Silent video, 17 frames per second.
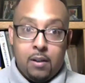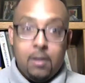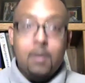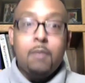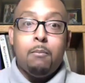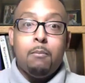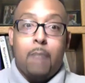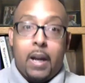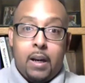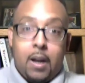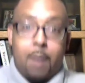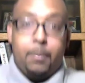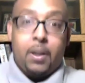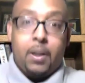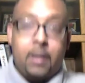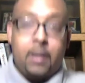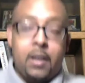might not be
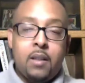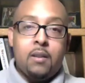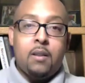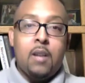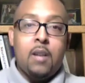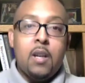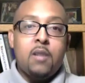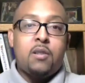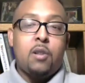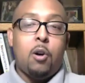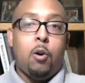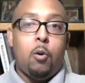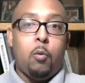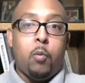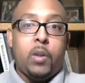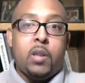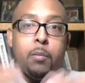clean. So
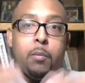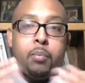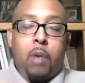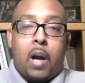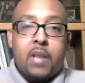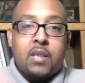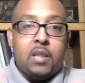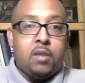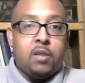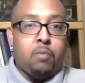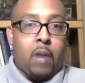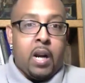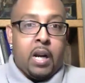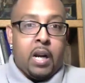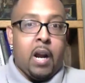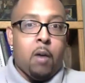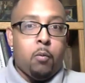with the process right
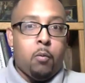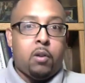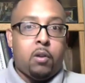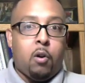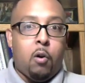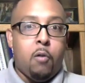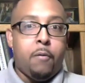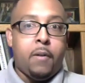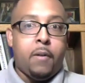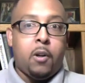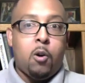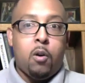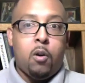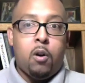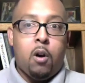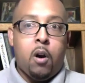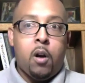now with COVID
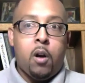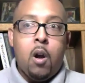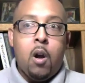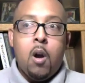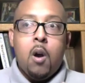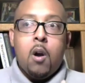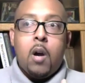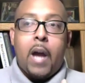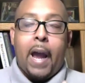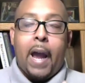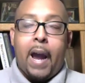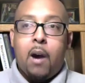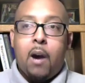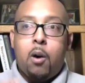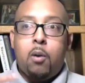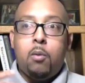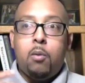going on,
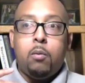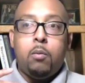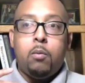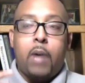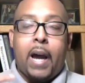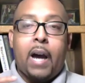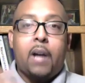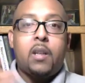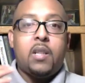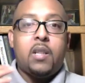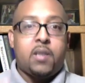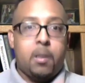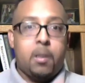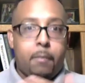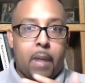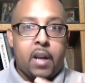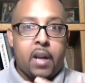how does
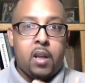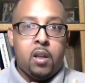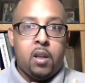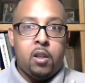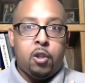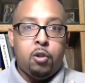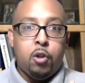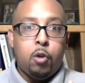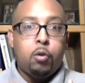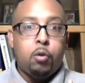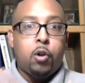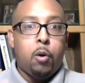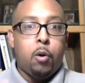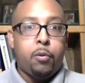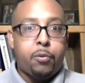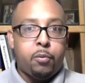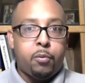somebody, you know, go
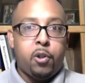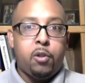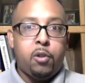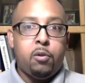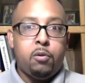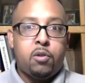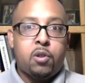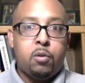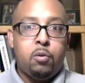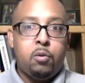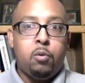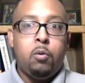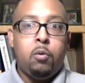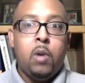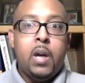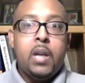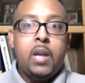through you to
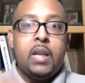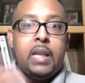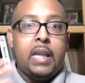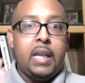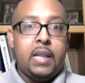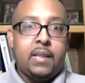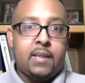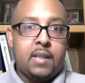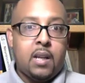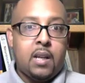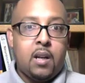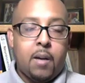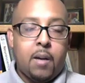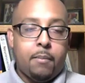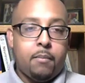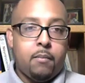get it set up?